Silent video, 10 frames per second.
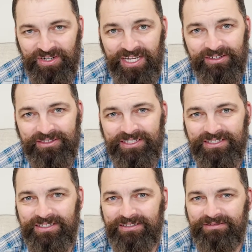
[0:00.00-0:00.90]
now, it just
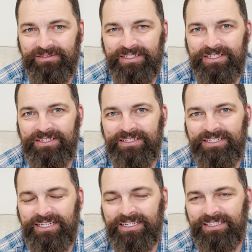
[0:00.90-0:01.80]
isn't
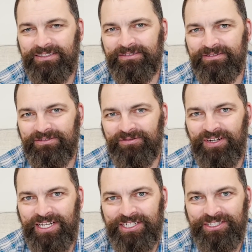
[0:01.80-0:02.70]

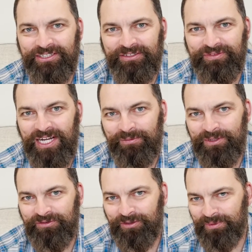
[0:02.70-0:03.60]
financially viable
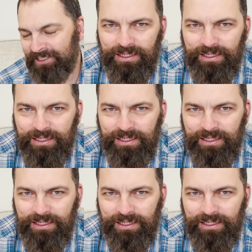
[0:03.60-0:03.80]
for me.